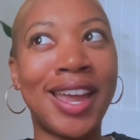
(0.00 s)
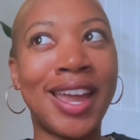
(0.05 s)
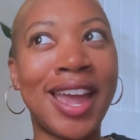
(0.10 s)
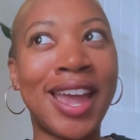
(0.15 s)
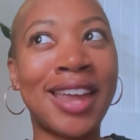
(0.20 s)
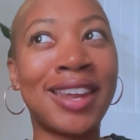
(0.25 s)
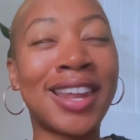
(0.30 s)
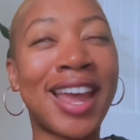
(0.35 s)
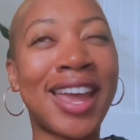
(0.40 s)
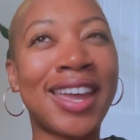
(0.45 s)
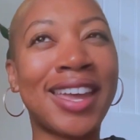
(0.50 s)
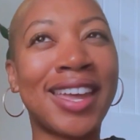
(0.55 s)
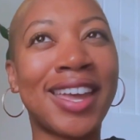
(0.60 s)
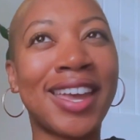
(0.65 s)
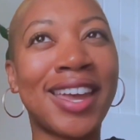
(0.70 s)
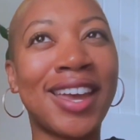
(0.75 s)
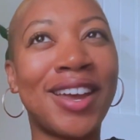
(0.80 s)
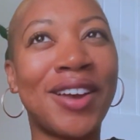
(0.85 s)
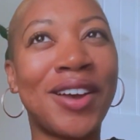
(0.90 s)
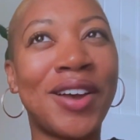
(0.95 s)
and
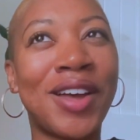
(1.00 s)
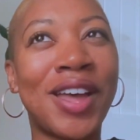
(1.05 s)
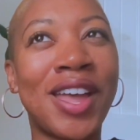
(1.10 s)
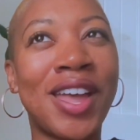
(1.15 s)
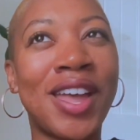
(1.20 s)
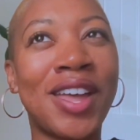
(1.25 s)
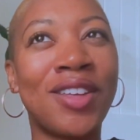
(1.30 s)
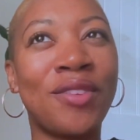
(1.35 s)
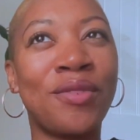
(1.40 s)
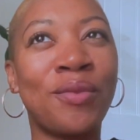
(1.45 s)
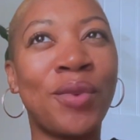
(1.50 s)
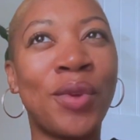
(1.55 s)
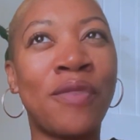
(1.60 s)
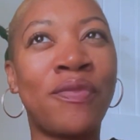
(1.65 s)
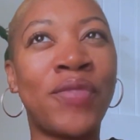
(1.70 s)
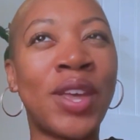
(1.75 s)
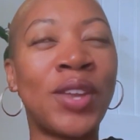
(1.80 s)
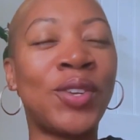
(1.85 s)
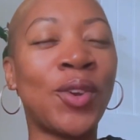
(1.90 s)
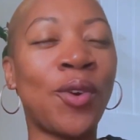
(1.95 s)
like
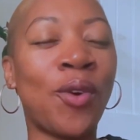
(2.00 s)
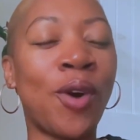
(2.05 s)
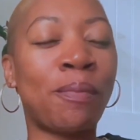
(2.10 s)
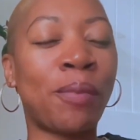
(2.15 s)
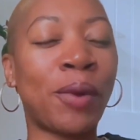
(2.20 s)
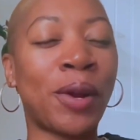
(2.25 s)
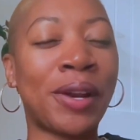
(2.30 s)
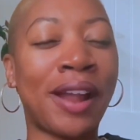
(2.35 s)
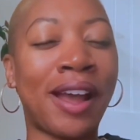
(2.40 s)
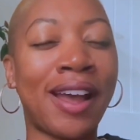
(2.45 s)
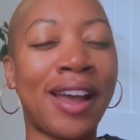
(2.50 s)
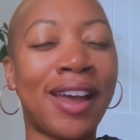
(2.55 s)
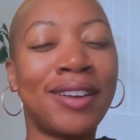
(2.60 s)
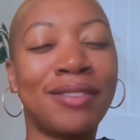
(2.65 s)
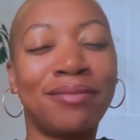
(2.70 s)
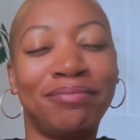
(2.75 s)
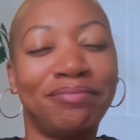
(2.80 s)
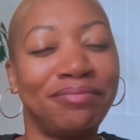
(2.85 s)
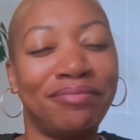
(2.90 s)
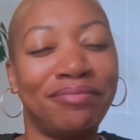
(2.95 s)
if they show up or not